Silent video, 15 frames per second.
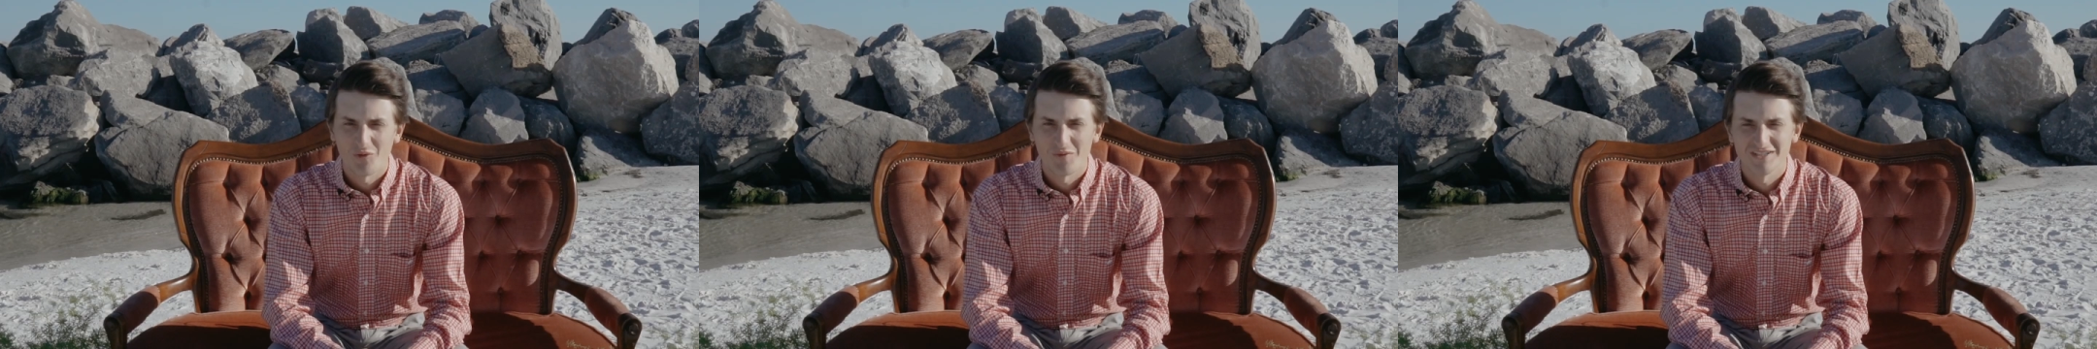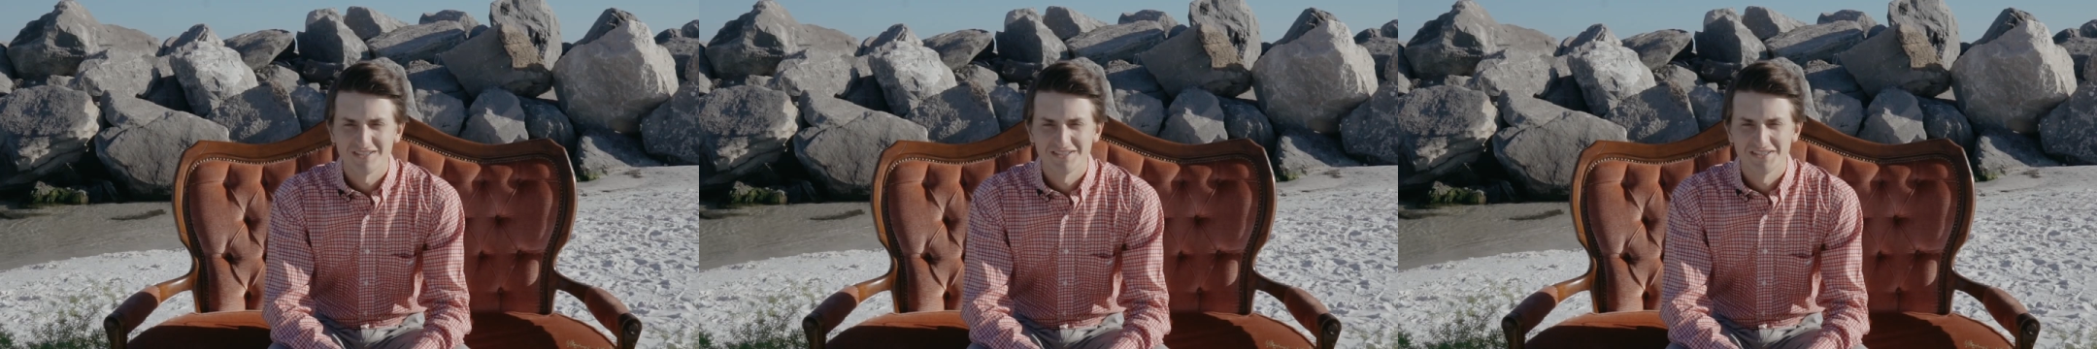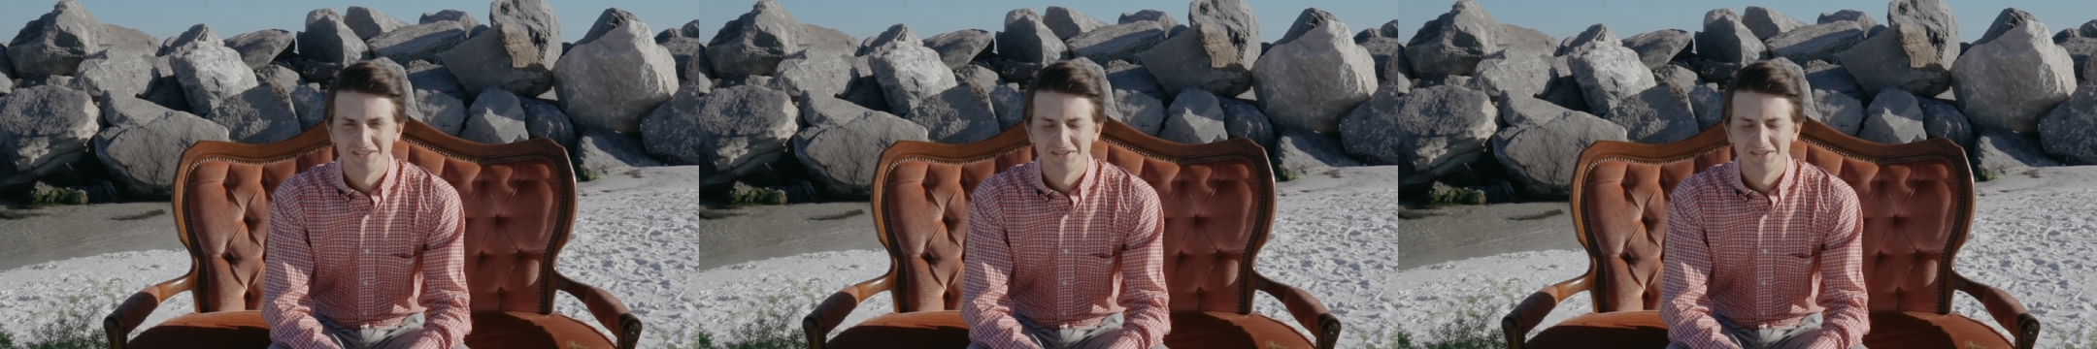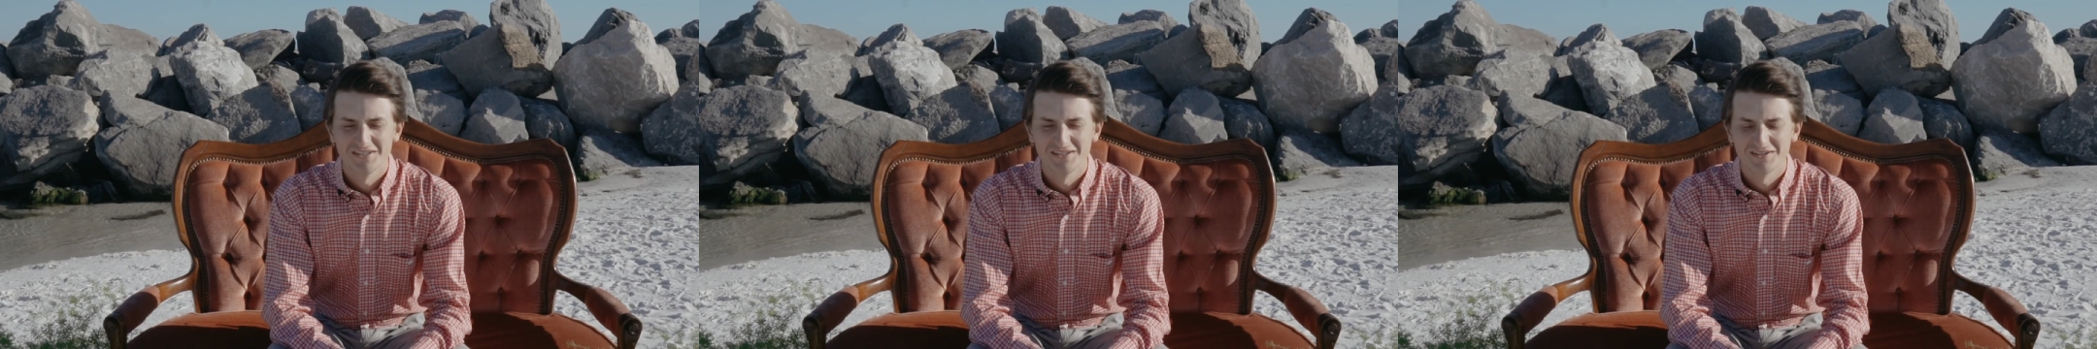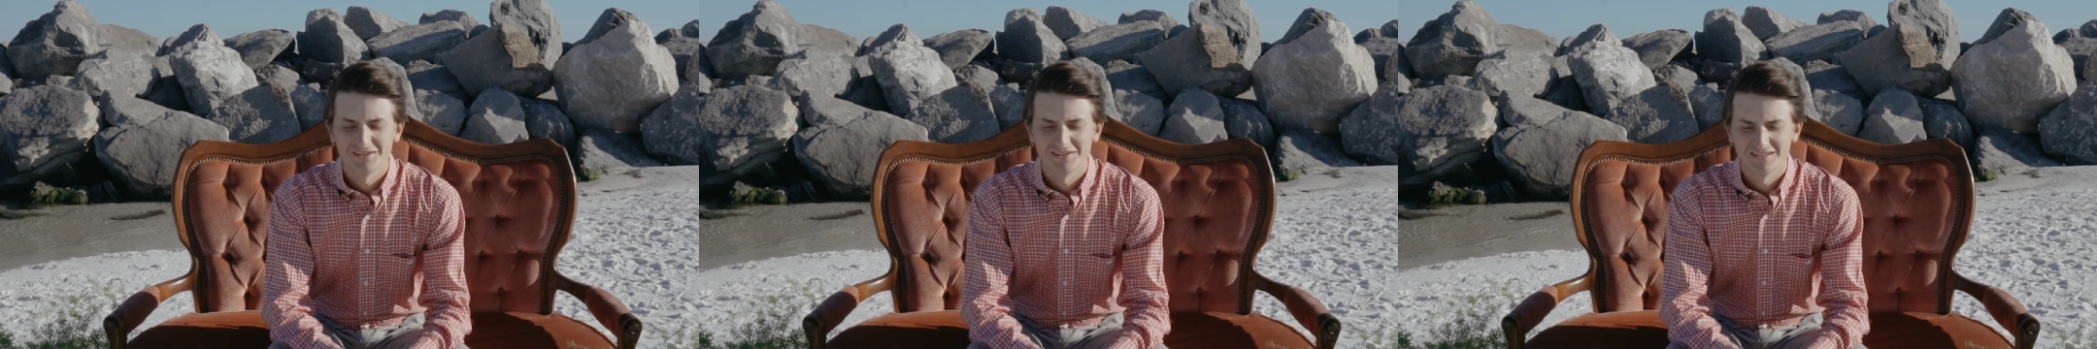my senior
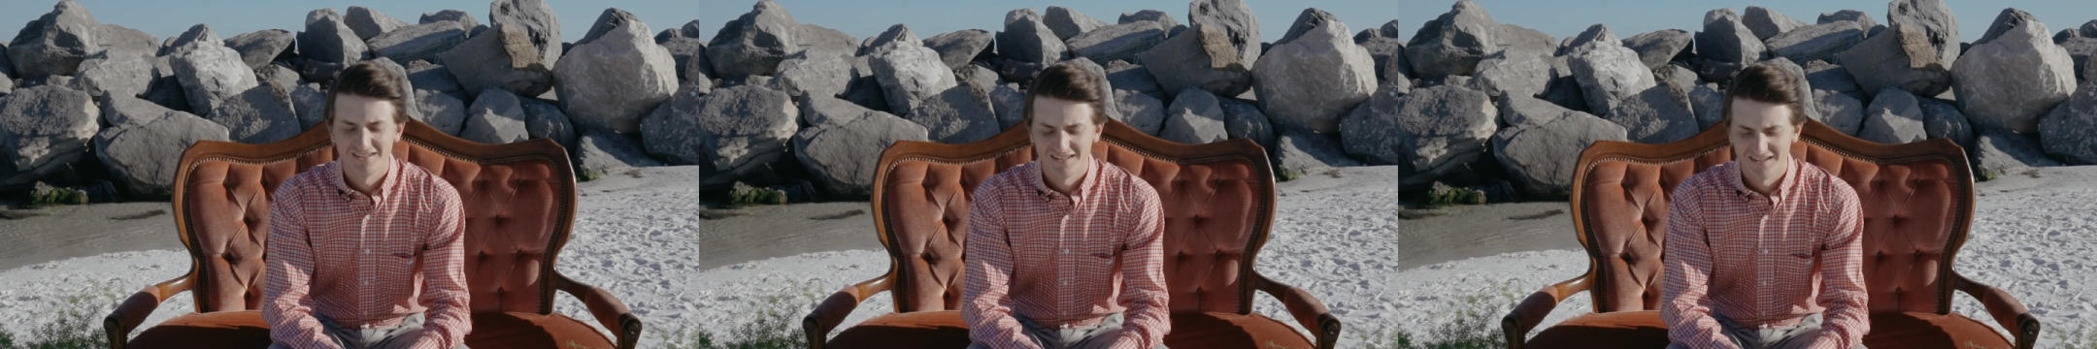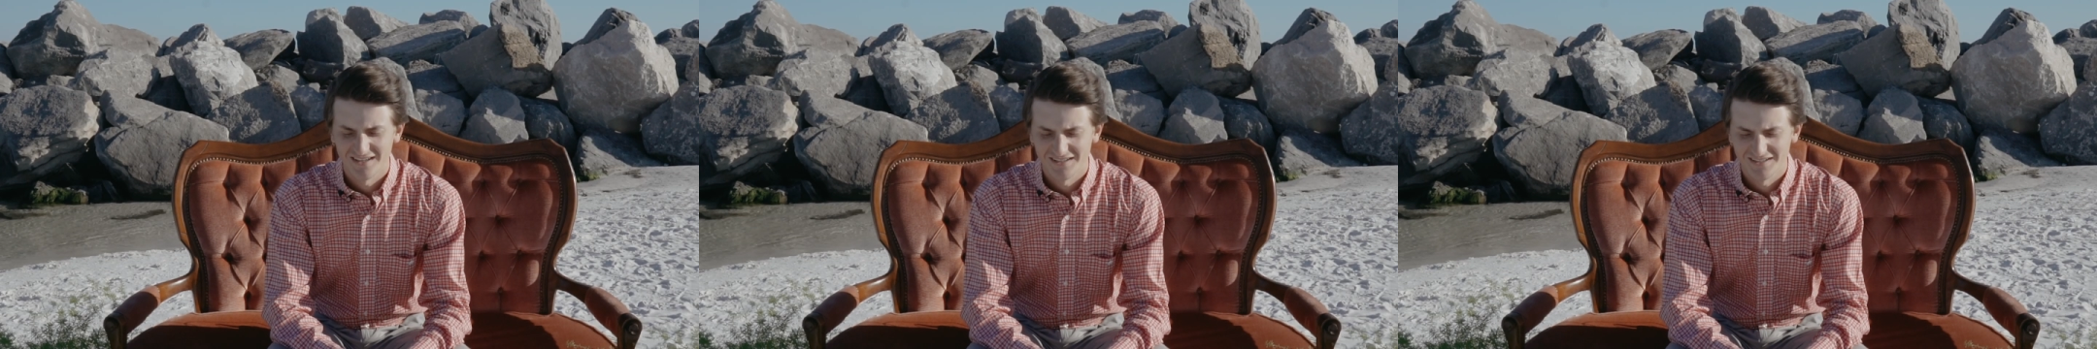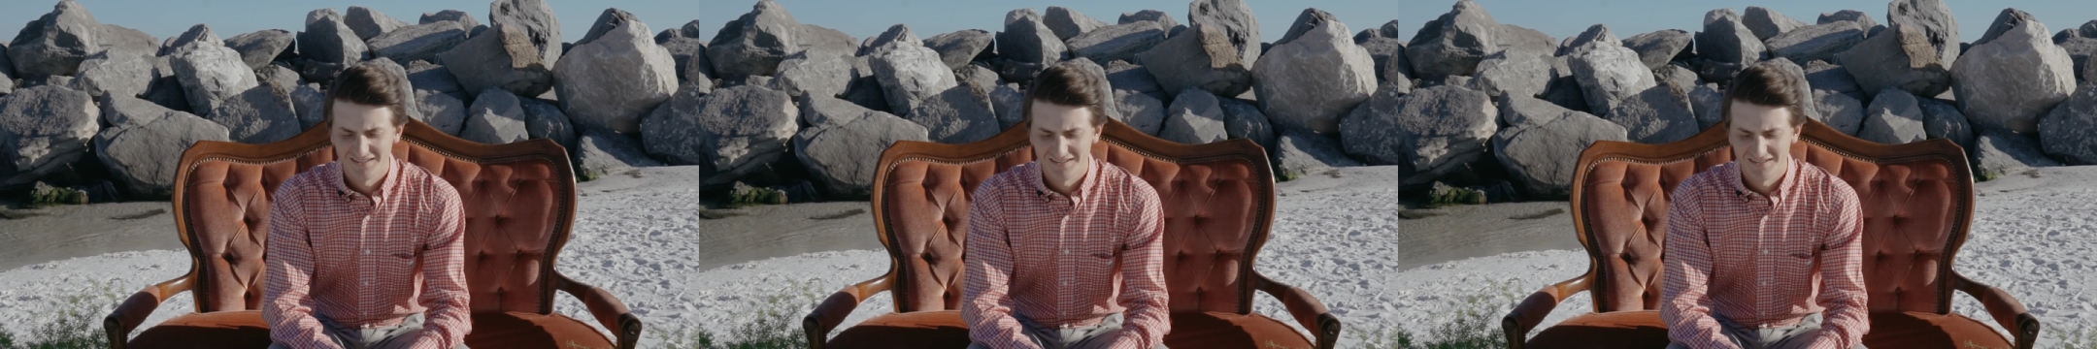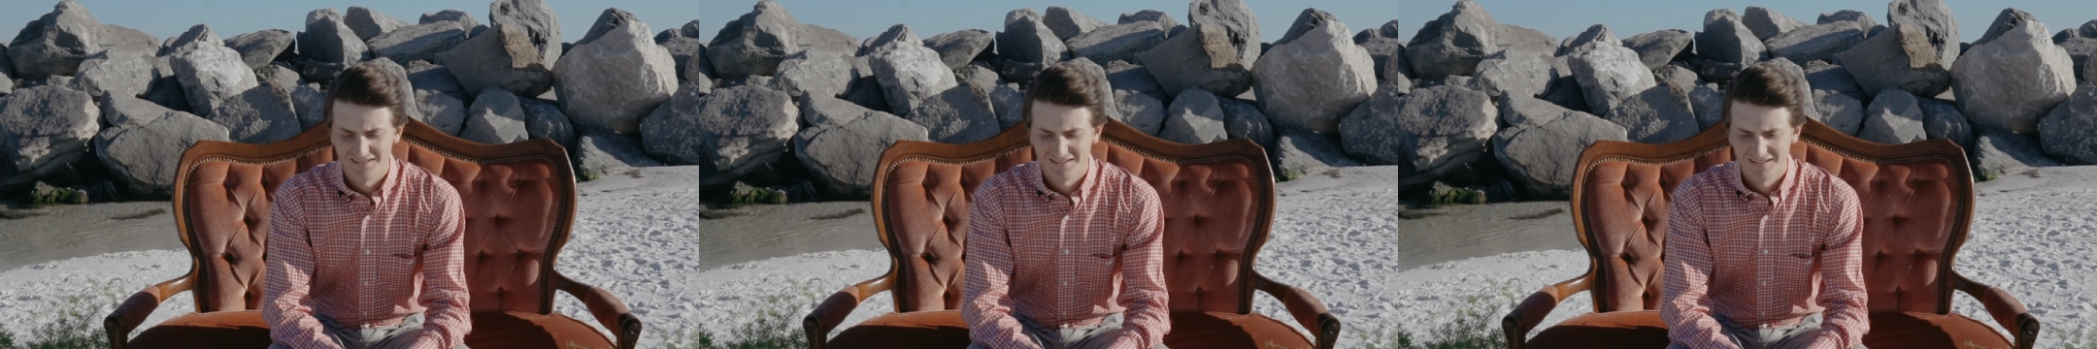year, I